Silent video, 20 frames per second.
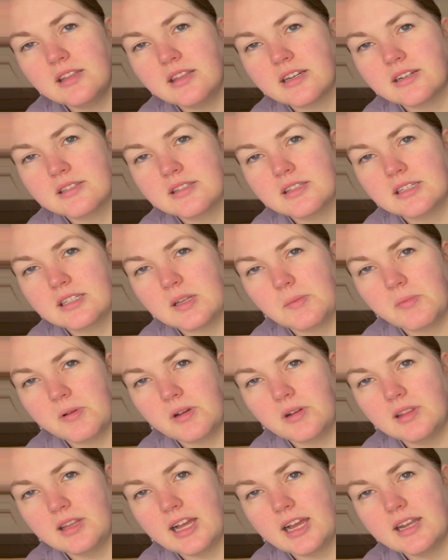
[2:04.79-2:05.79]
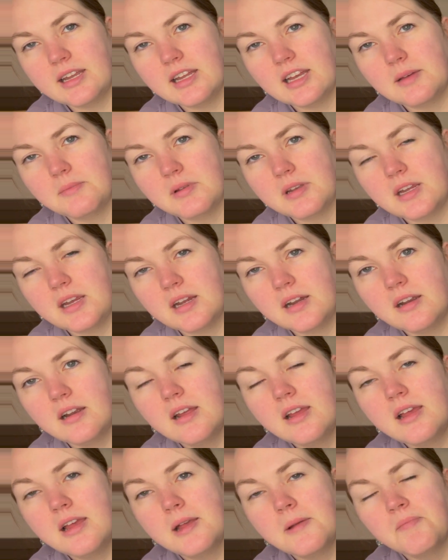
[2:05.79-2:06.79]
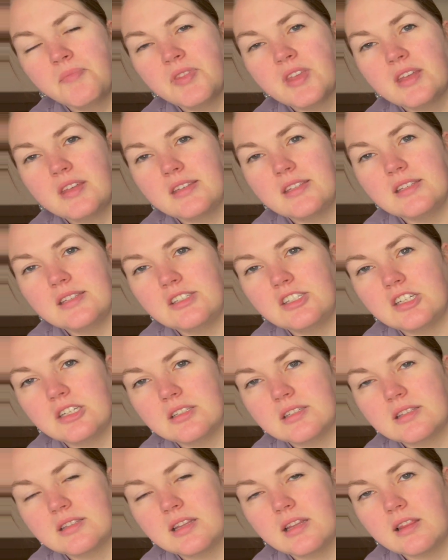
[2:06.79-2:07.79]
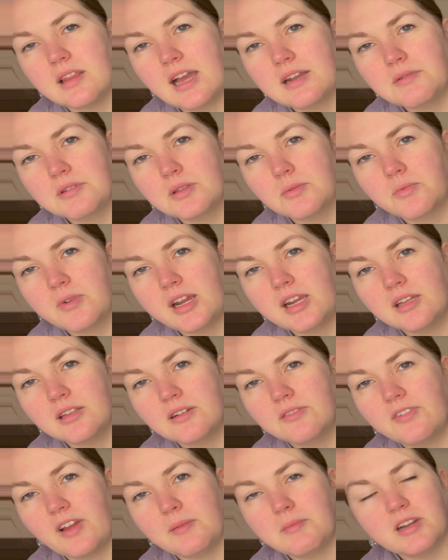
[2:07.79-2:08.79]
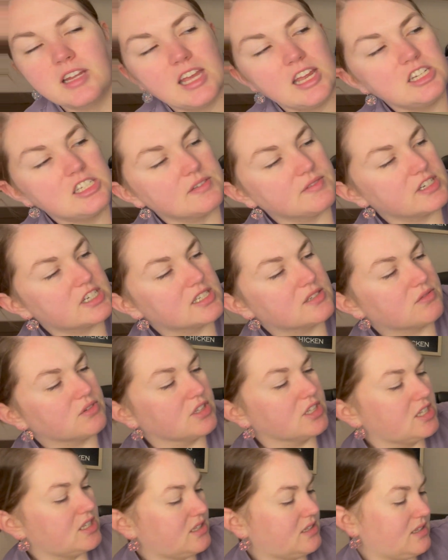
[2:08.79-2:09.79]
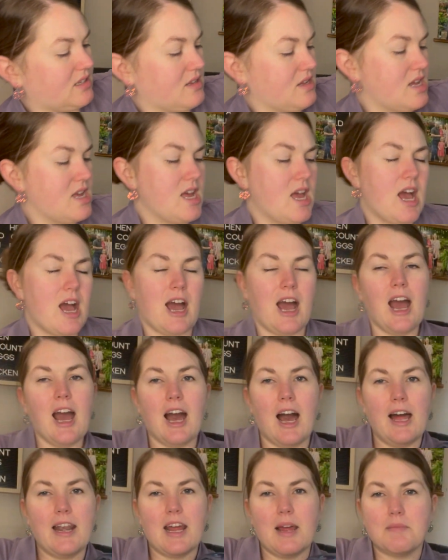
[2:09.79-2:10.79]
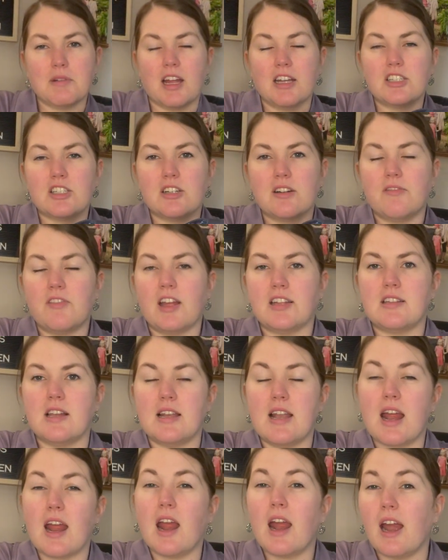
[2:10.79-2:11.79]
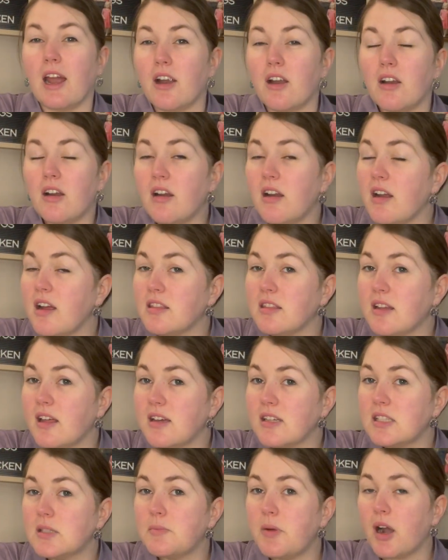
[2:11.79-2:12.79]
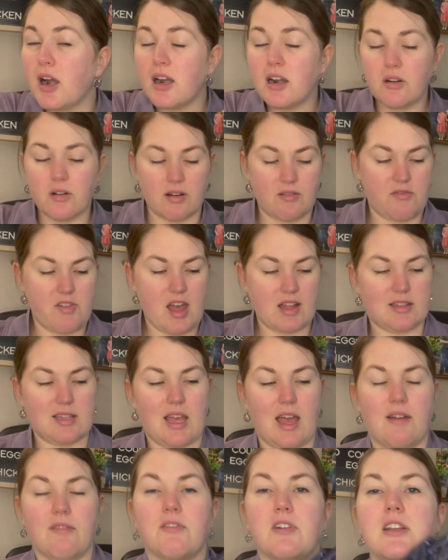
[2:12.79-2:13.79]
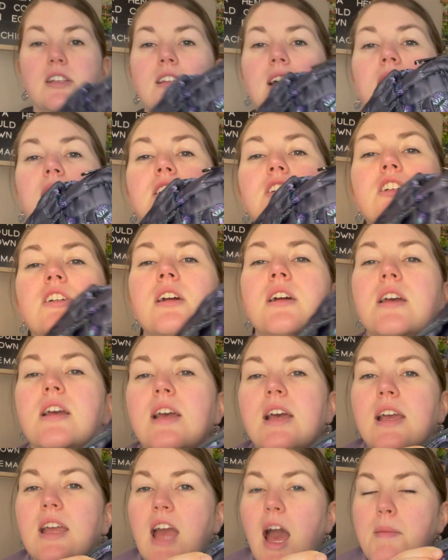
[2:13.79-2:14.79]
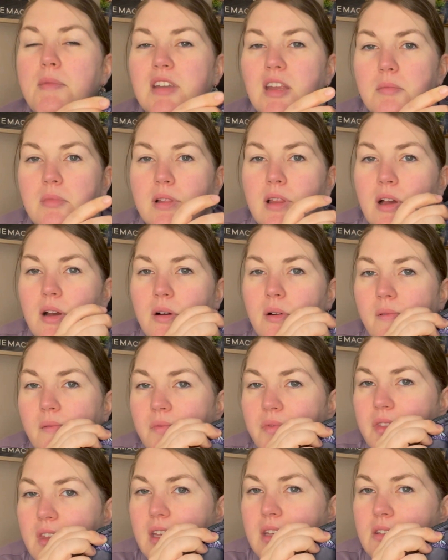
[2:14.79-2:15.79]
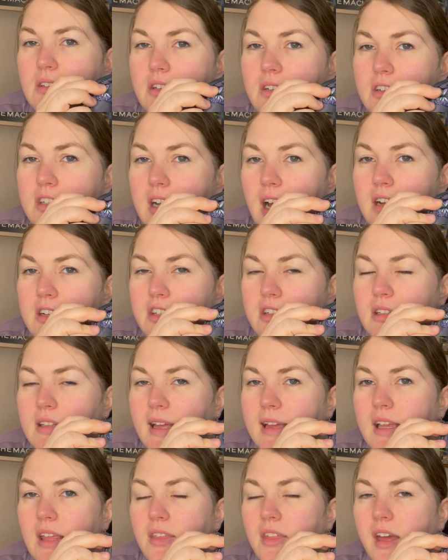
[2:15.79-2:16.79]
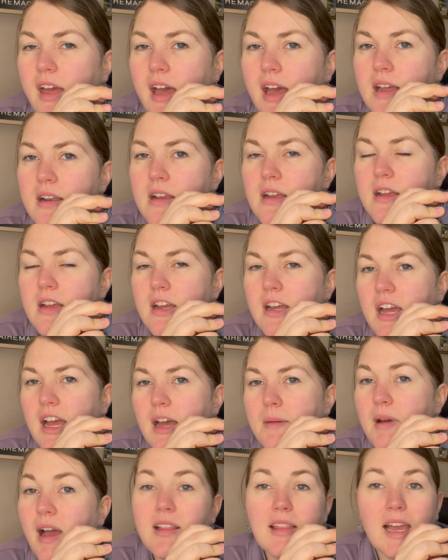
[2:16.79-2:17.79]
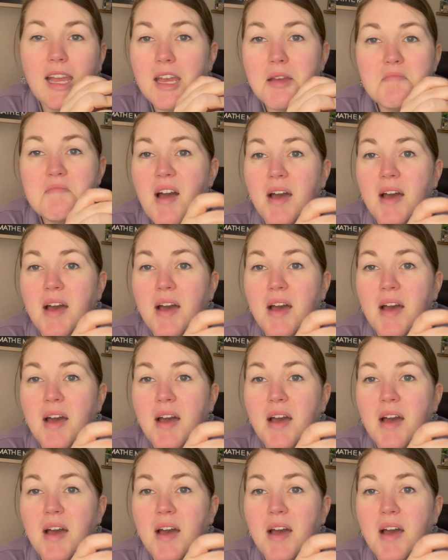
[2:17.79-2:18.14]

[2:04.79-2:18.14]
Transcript: There's the typical lining up in here. This is just lined with a regular fabrication, which is really odd. I'm not sure if that's an error on Lug's part or if that's every Dodger. Comment down below. Is your Dodger like that? I like it.